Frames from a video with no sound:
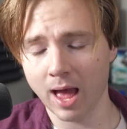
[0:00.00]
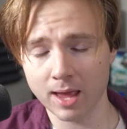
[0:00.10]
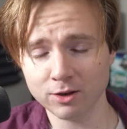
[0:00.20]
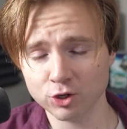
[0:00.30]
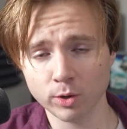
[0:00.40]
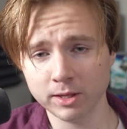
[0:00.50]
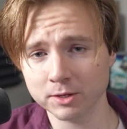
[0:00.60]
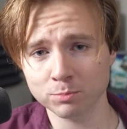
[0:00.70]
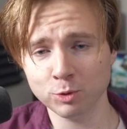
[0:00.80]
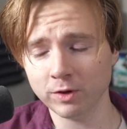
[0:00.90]
enjoyed
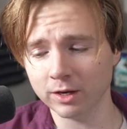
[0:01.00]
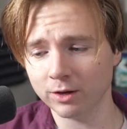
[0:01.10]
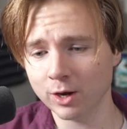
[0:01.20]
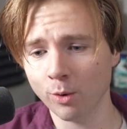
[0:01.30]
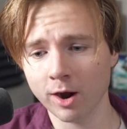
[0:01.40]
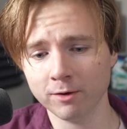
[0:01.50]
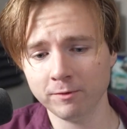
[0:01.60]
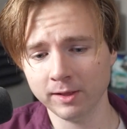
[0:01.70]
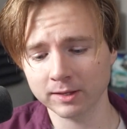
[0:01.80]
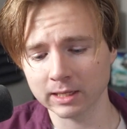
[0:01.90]
this movie. No hard
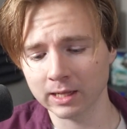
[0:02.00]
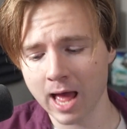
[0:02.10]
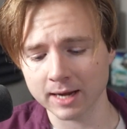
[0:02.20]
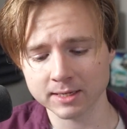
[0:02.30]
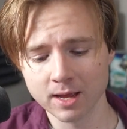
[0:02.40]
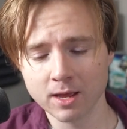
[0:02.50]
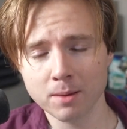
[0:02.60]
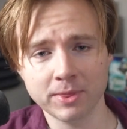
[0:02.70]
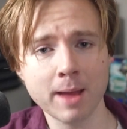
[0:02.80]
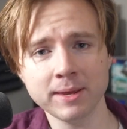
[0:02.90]
feelings a lot.
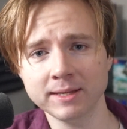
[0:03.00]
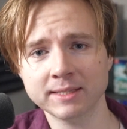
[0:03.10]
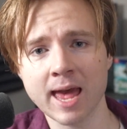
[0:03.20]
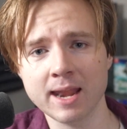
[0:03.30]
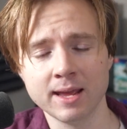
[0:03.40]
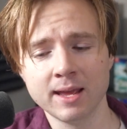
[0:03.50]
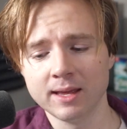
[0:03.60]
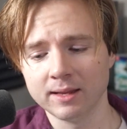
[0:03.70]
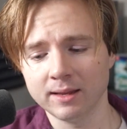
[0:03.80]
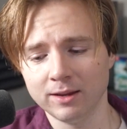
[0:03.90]
But that being said,
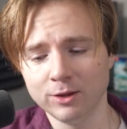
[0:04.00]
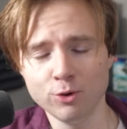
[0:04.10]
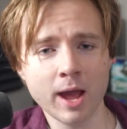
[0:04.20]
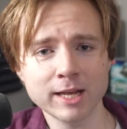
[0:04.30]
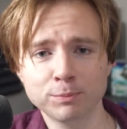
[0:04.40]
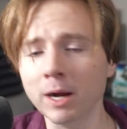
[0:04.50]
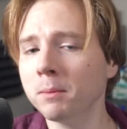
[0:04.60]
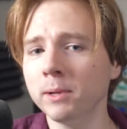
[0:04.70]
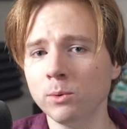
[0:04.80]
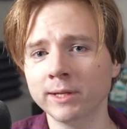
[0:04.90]
you guys
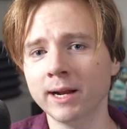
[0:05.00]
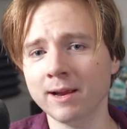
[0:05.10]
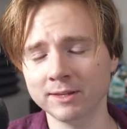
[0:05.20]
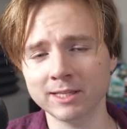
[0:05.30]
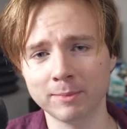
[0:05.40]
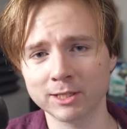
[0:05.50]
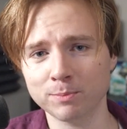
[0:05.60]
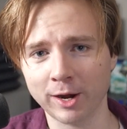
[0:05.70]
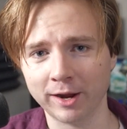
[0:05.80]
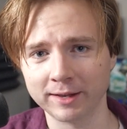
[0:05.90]
probably will not have the same
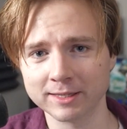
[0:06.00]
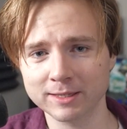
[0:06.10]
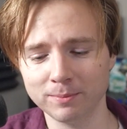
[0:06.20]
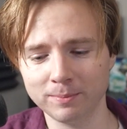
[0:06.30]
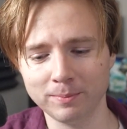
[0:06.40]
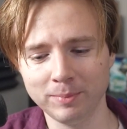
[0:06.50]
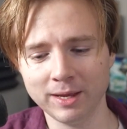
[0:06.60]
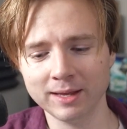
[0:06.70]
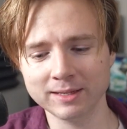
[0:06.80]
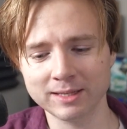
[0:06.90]
experience
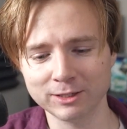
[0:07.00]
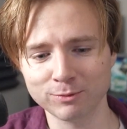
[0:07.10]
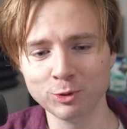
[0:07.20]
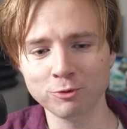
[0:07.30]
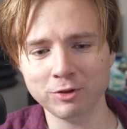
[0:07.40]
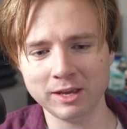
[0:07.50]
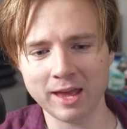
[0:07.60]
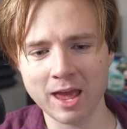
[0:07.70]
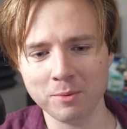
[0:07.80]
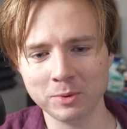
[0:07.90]
because this
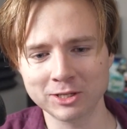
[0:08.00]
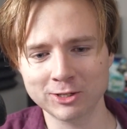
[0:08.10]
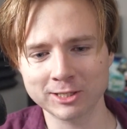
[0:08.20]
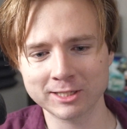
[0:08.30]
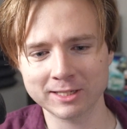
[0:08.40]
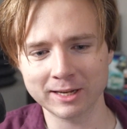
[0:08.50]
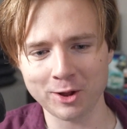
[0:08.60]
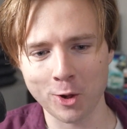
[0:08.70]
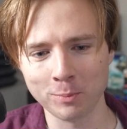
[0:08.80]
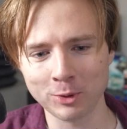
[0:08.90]
movie, it was just
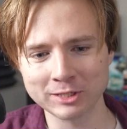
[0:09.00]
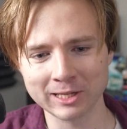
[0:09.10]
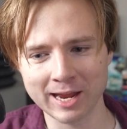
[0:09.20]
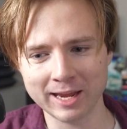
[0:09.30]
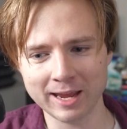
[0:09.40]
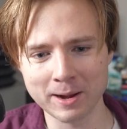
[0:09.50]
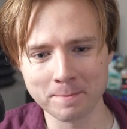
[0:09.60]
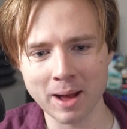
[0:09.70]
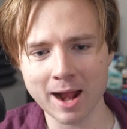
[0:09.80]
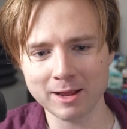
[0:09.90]
almost like an
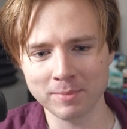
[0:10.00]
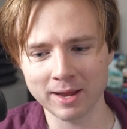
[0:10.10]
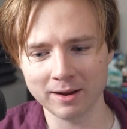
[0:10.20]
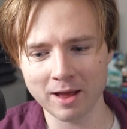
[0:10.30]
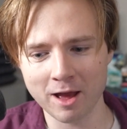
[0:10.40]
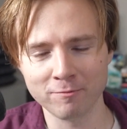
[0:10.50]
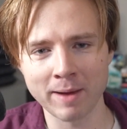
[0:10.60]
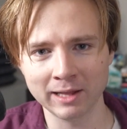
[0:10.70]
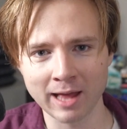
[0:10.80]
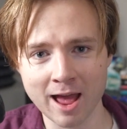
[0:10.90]
embodiment of
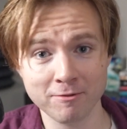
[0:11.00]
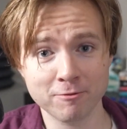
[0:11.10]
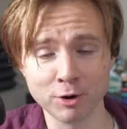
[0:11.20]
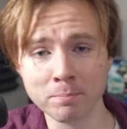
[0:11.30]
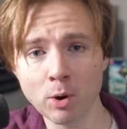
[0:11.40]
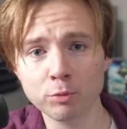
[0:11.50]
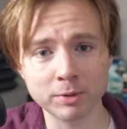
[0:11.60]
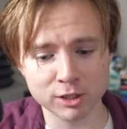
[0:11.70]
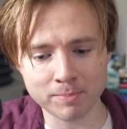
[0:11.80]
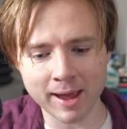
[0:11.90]
my life from both
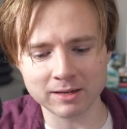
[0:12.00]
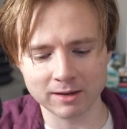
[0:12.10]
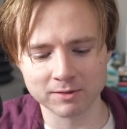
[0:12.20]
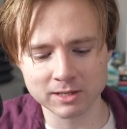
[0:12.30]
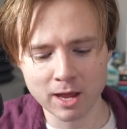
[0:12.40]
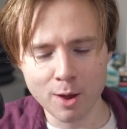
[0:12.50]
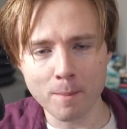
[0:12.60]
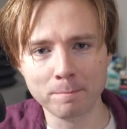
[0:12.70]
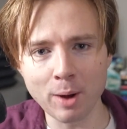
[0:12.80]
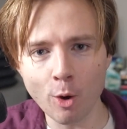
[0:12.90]
perspectives,
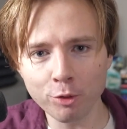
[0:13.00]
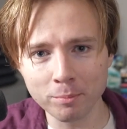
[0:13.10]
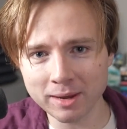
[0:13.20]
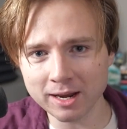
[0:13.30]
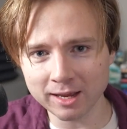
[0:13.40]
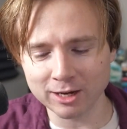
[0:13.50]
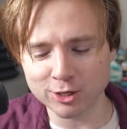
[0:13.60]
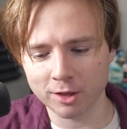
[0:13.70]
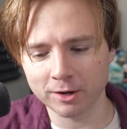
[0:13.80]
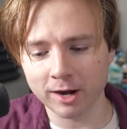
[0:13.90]
both meeting
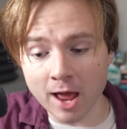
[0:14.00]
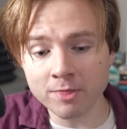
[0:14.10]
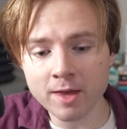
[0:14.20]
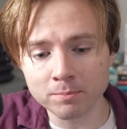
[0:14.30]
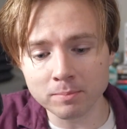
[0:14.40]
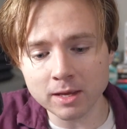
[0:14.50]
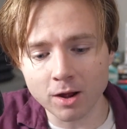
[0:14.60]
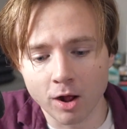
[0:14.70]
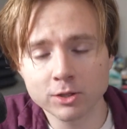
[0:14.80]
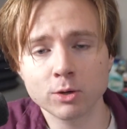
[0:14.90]
other, and then me
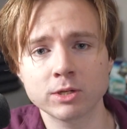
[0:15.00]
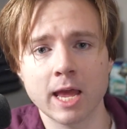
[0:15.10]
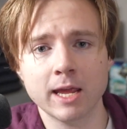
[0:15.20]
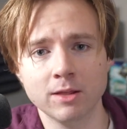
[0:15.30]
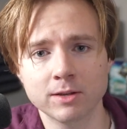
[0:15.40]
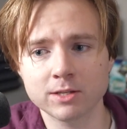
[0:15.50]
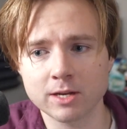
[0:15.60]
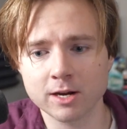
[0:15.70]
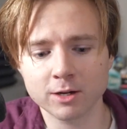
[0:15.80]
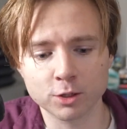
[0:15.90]
also taking this
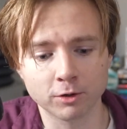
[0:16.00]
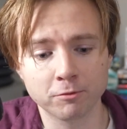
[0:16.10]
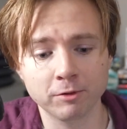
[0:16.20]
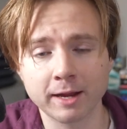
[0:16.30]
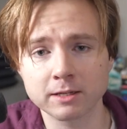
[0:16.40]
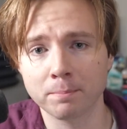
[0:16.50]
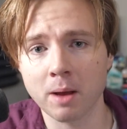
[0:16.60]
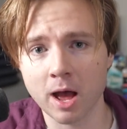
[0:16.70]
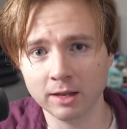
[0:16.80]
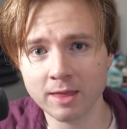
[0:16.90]
year to reflect
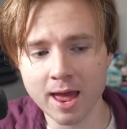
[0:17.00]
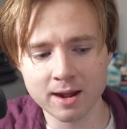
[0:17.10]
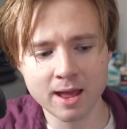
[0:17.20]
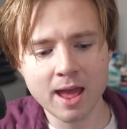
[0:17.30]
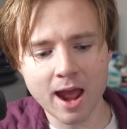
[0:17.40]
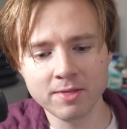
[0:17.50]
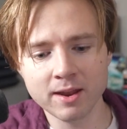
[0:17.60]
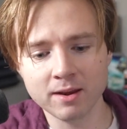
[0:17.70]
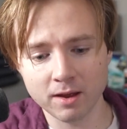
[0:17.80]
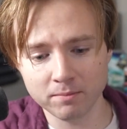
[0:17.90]
upon that, and
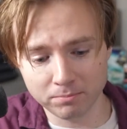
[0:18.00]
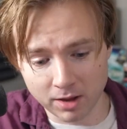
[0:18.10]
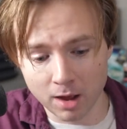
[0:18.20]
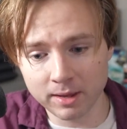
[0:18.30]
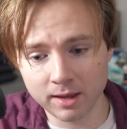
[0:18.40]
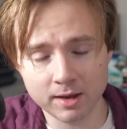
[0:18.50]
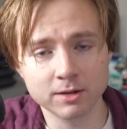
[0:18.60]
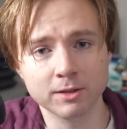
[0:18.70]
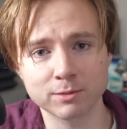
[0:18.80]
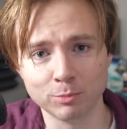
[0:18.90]
then coming
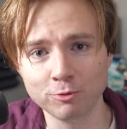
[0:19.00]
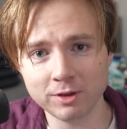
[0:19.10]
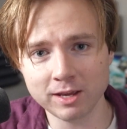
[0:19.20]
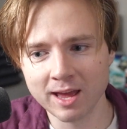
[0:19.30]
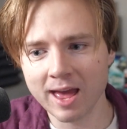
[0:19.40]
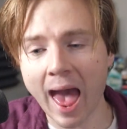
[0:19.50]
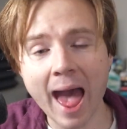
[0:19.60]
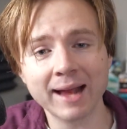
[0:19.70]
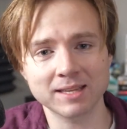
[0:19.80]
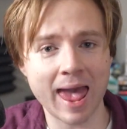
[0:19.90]
into this movie
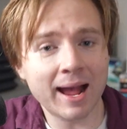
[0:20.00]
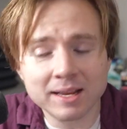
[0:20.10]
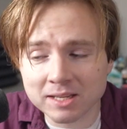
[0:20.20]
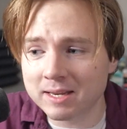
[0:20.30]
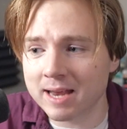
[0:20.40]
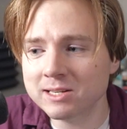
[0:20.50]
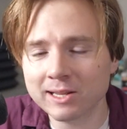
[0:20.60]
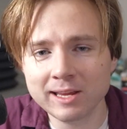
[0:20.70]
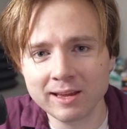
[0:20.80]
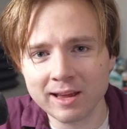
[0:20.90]

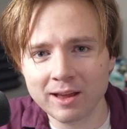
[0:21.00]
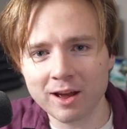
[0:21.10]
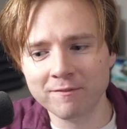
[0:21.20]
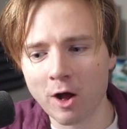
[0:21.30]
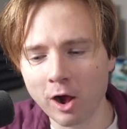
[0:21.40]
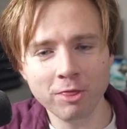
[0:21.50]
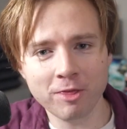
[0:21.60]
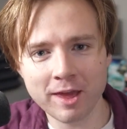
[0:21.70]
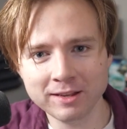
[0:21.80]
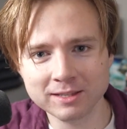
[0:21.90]
accidentally, of all
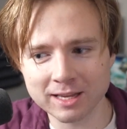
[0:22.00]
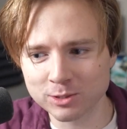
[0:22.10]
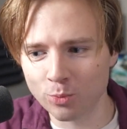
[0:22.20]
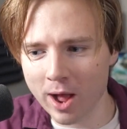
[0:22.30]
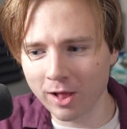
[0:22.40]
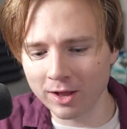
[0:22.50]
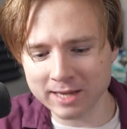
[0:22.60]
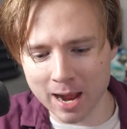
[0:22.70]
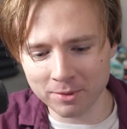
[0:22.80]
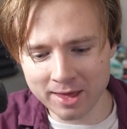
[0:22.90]
things as well, on
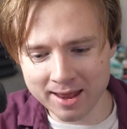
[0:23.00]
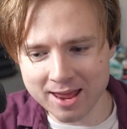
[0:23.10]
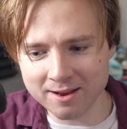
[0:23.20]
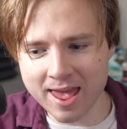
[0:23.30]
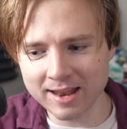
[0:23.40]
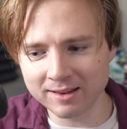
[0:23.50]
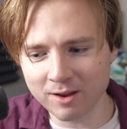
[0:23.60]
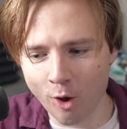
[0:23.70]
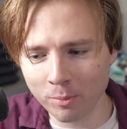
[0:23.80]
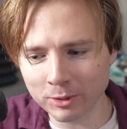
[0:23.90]
top of that, it
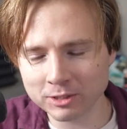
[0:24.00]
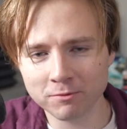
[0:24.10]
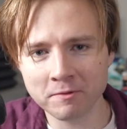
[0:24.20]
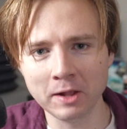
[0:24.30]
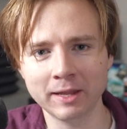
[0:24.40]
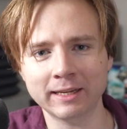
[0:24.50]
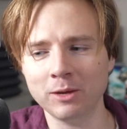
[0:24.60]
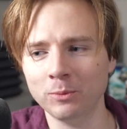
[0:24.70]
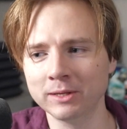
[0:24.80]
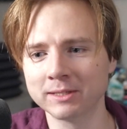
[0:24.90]
almost felt like
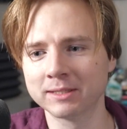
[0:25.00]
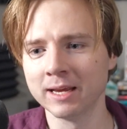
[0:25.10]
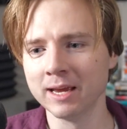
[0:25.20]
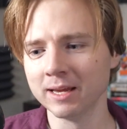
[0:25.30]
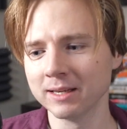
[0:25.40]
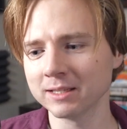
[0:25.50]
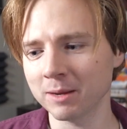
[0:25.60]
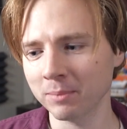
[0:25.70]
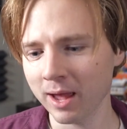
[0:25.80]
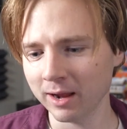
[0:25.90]
it was
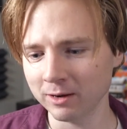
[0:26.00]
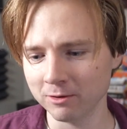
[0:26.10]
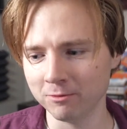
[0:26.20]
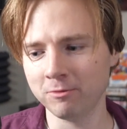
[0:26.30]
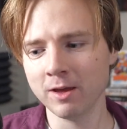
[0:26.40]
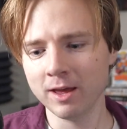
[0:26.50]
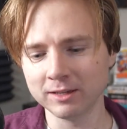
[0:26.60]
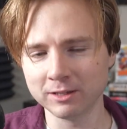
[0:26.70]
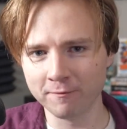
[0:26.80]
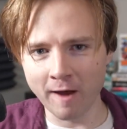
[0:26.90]
some kind of
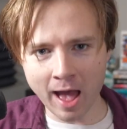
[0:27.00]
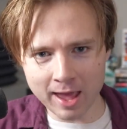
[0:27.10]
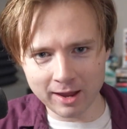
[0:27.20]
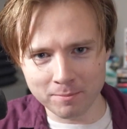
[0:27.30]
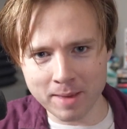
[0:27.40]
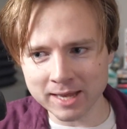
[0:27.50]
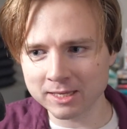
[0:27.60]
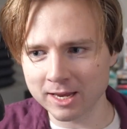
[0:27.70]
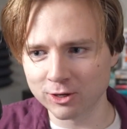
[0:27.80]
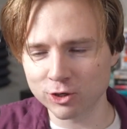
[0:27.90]
divine
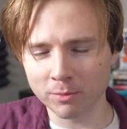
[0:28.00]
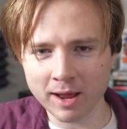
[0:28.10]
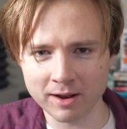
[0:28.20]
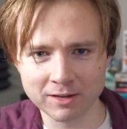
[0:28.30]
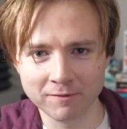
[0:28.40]
message, some kind of